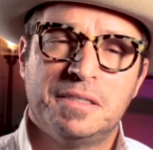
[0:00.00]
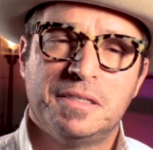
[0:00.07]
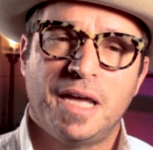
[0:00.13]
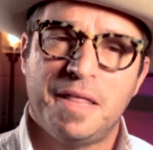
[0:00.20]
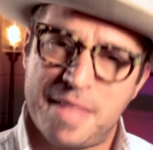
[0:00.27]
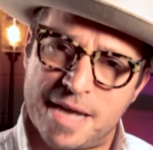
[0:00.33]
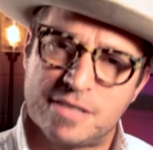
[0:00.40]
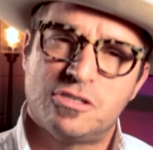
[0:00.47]

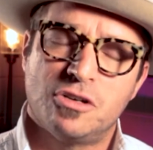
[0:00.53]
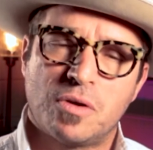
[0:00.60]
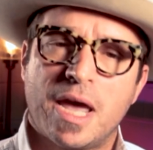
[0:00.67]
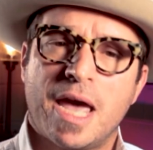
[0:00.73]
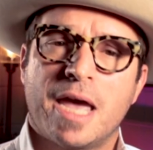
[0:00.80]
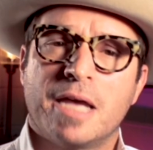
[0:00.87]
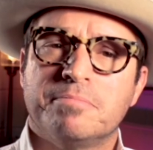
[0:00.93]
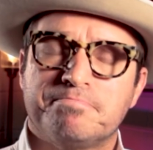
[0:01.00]
And that's
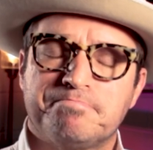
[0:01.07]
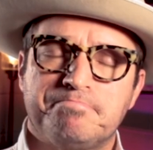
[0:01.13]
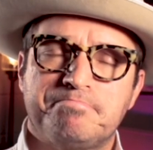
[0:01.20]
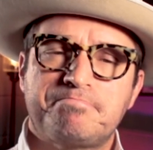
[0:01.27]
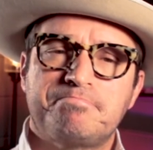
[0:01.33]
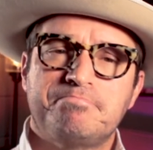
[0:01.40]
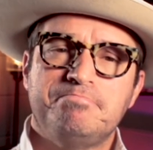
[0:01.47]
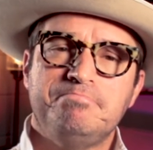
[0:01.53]
okay.
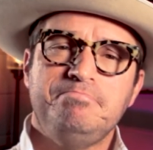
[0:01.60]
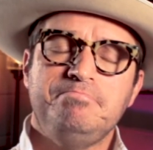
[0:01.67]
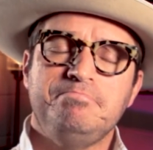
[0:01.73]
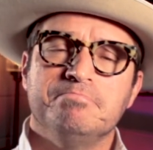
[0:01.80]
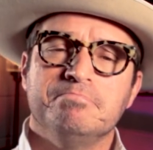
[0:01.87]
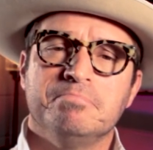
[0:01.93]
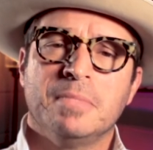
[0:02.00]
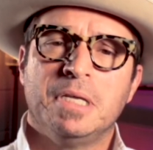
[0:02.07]

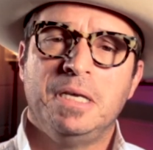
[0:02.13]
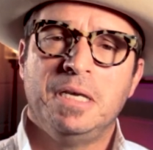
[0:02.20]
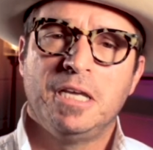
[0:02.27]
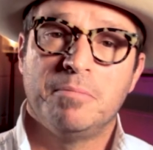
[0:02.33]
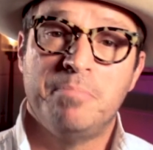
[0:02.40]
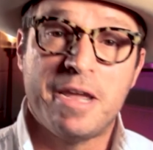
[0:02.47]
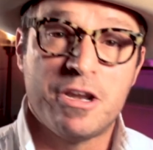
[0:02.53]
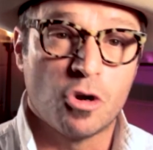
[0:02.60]

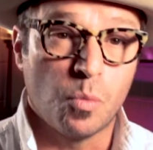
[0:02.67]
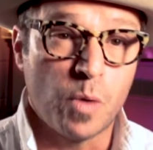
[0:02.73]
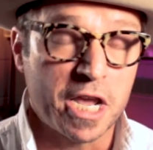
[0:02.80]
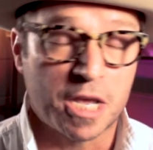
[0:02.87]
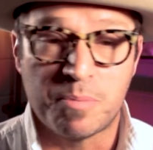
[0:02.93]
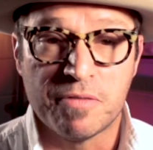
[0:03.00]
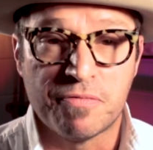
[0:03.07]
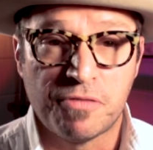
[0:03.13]
May your
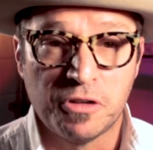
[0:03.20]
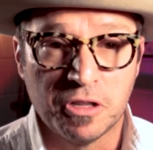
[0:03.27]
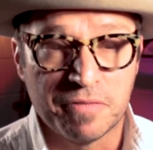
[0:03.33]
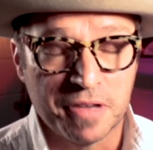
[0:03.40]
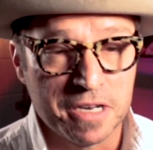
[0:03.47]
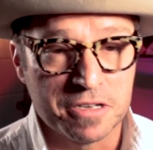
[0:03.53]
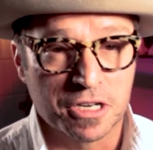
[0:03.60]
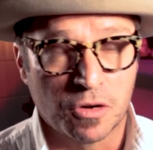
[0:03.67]
week be full
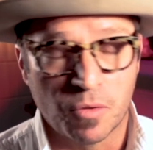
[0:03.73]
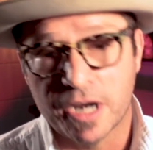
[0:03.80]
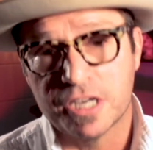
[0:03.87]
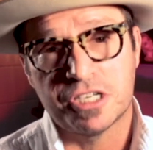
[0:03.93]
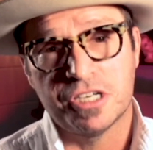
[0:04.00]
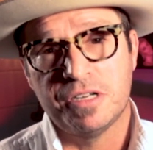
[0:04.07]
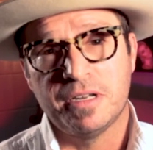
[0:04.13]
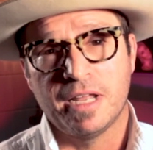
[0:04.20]
of
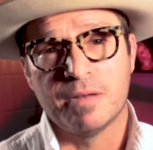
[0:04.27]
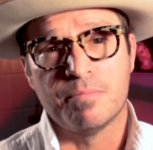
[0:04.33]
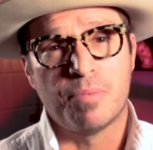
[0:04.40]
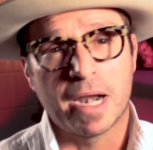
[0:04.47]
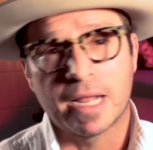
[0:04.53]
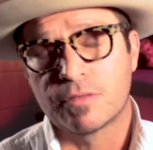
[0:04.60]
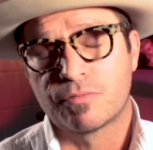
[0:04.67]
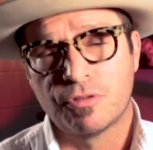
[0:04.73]
integration and
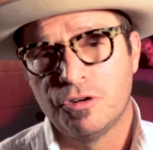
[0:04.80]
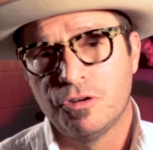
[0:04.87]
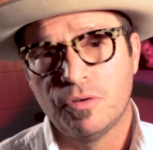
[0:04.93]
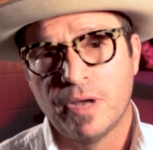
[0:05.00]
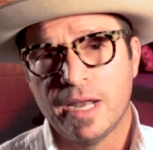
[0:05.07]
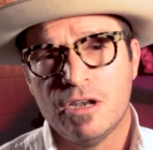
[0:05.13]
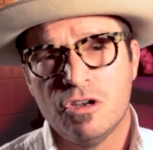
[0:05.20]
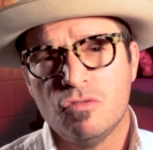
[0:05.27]

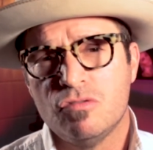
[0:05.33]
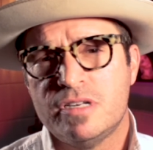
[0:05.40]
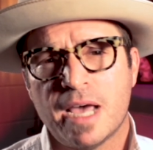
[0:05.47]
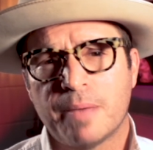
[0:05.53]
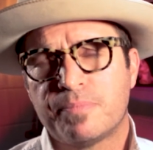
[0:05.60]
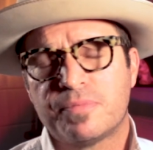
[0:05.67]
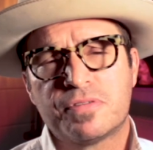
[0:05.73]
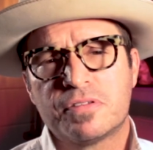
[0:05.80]
breakthrough and new
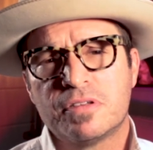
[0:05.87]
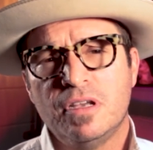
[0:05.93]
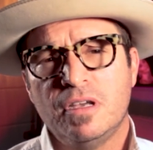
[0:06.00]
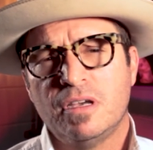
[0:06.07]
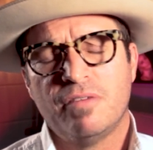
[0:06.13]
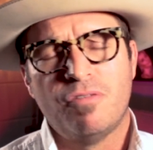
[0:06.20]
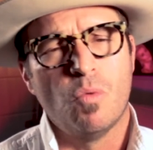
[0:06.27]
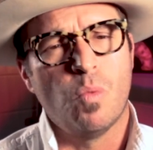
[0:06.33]
depths
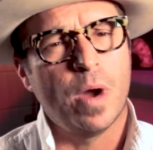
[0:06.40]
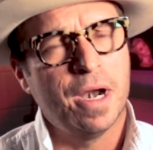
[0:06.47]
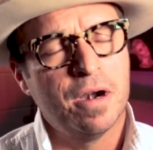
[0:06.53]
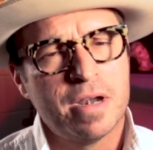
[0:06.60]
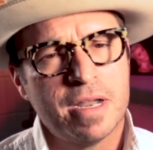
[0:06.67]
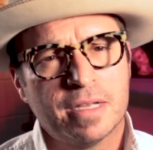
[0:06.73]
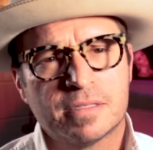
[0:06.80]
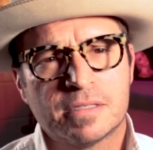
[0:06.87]
of
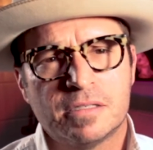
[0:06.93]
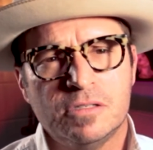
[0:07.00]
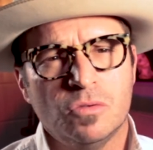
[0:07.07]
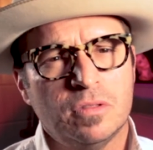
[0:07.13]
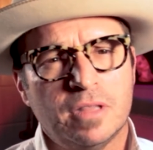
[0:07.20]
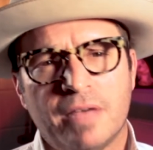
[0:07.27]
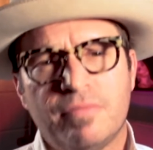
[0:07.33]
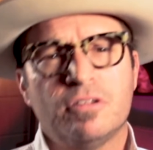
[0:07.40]
awareness, new
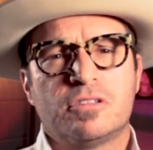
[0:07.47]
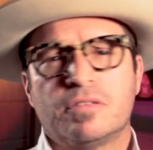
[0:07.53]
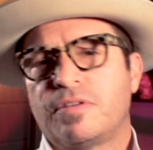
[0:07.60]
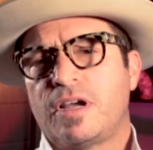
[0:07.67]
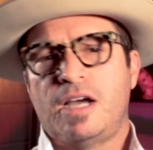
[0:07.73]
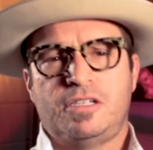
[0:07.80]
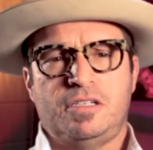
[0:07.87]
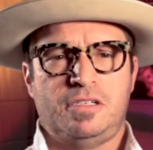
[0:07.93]
levels of
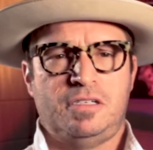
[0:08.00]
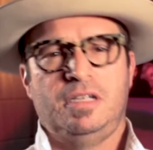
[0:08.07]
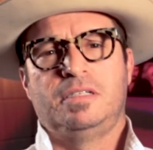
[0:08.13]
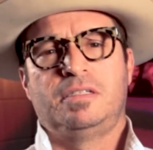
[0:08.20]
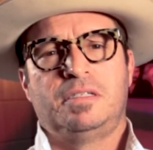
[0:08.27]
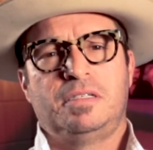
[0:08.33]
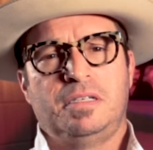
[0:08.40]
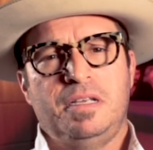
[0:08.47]

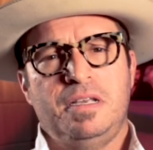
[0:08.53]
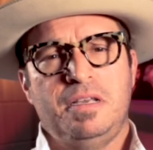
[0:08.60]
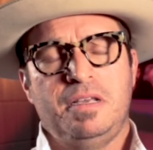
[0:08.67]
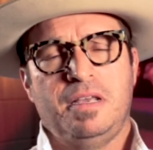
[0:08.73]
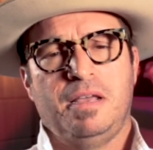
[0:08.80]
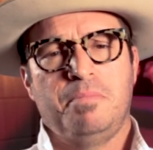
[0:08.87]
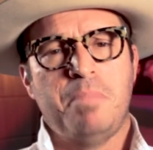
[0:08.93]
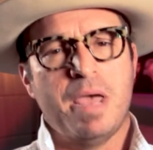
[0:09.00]
consciousness.
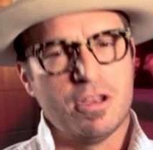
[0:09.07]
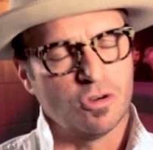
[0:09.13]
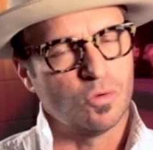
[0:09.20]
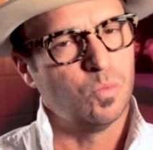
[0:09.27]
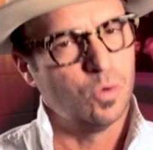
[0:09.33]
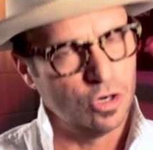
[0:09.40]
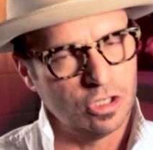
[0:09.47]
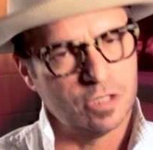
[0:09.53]
May your
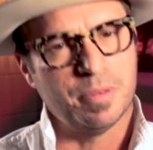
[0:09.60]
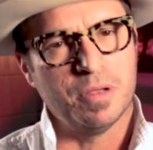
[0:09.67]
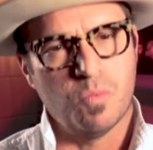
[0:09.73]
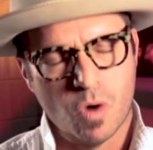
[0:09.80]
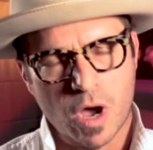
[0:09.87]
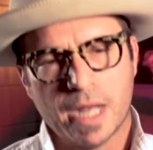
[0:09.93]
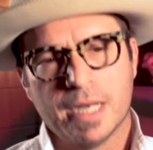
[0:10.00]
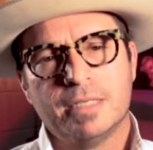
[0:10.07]
world be
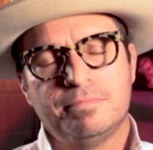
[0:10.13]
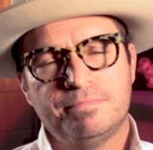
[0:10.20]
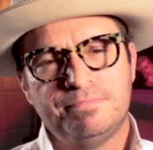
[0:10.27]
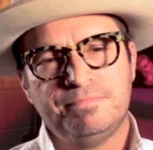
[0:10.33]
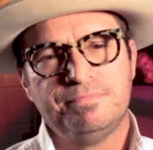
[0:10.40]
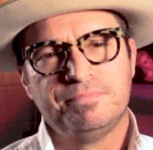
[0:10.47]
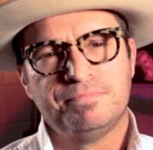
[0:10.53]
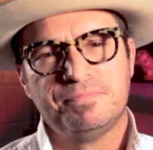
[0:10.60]
one.
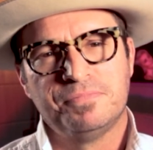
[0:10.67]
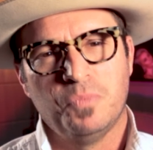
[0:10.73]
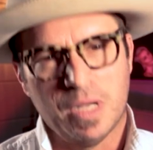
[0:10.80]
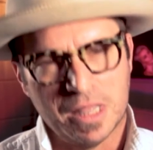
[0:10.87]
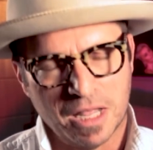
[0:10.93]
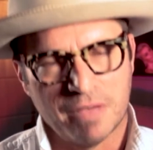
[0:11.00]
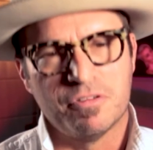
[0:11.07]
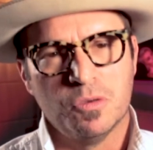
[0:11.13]
We
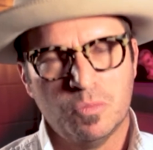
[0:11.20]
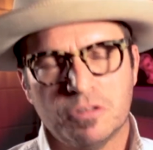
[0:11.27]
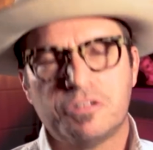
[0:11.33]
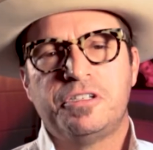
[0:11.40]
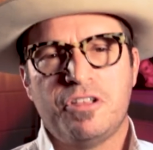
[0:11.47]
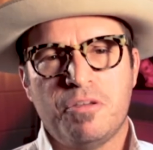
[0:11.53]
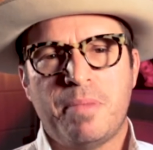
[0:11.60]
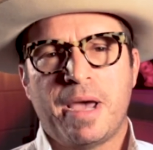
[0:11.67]
love you. We'll
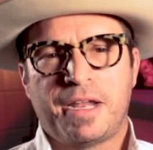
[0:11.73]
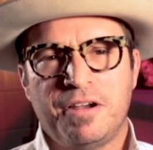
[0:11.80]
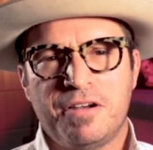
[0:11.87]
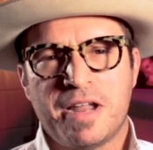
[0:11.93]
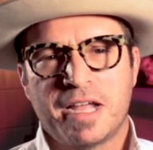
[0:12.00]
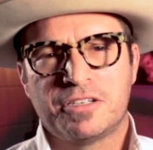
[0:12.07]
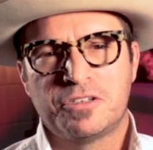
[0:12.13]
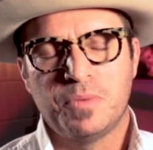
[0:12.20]
see you back here
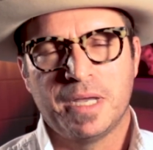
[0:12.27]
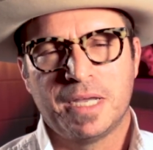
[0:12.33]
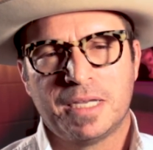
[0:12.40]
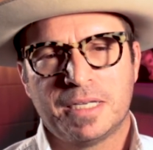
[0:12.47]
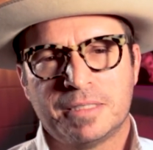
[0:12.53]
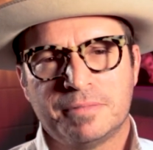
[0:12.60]
next week.